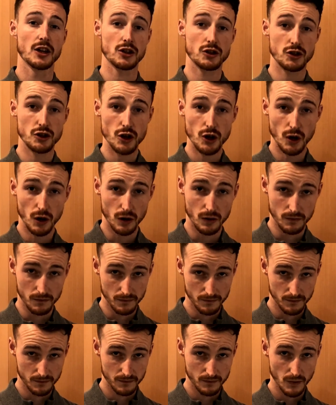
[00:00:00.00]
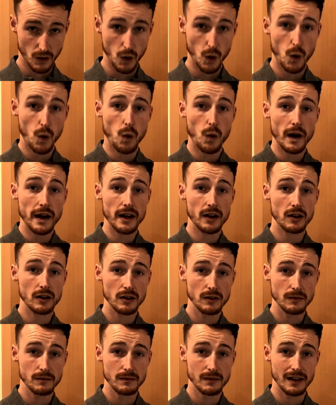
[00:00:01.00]
Yo
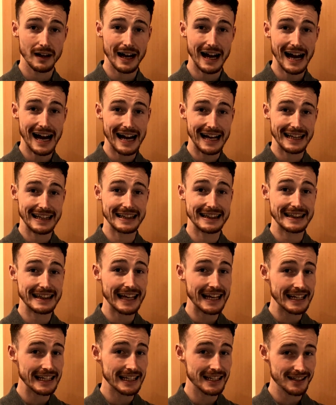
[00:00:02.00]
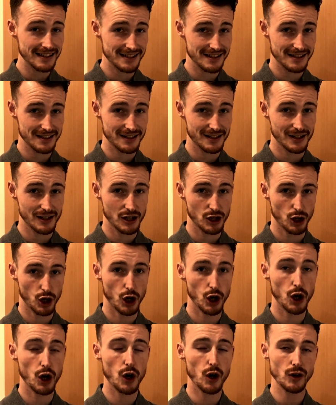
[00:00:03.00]
juego al tenis
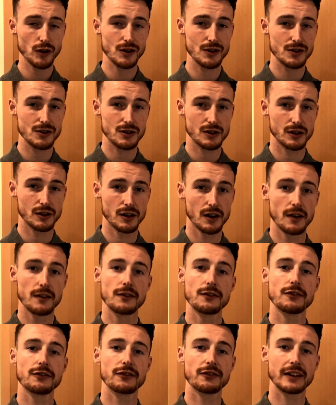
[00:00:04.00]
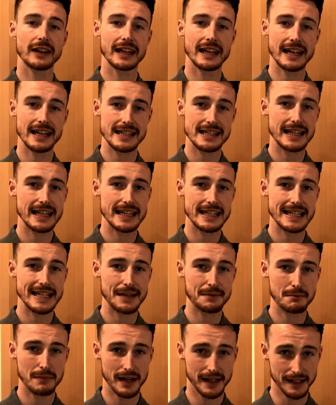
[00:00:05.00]
los fines de
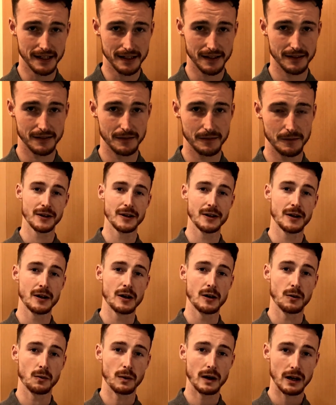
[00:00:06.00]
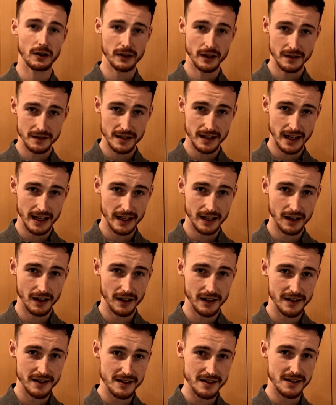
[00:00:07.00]
semana. Well done today
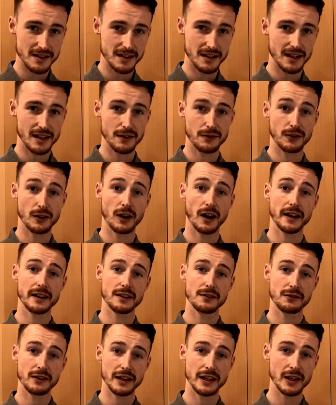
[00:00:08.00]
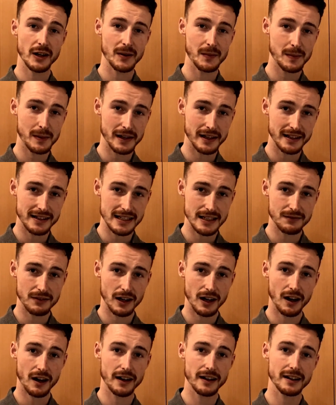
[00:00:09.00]
guys. If you like the video, please leave a
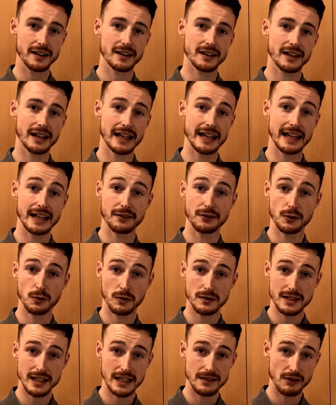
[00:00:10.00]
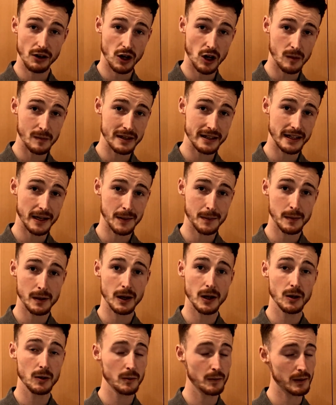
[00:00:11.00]
like. If you want to leave a comment down
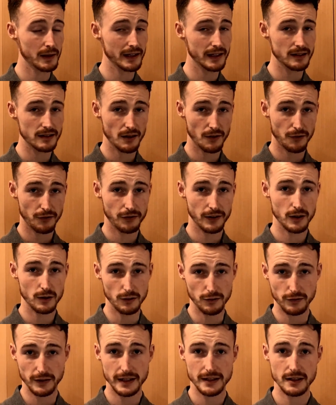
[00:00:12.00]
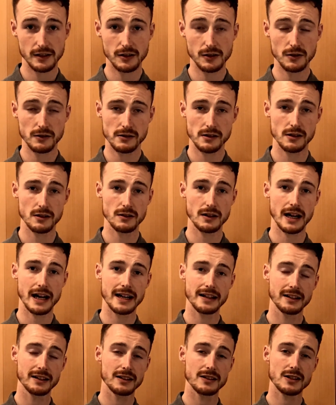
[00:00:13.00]
below, please feel free to do so
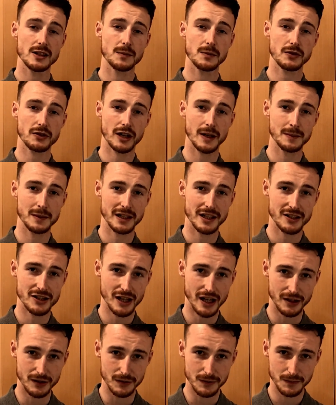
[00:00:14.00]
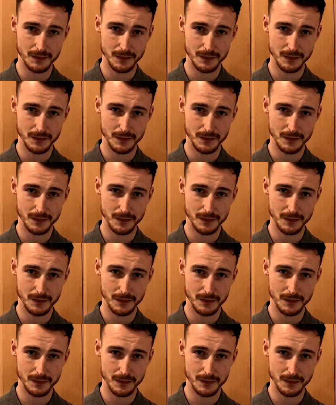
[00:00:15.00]
and subscribe to the channel.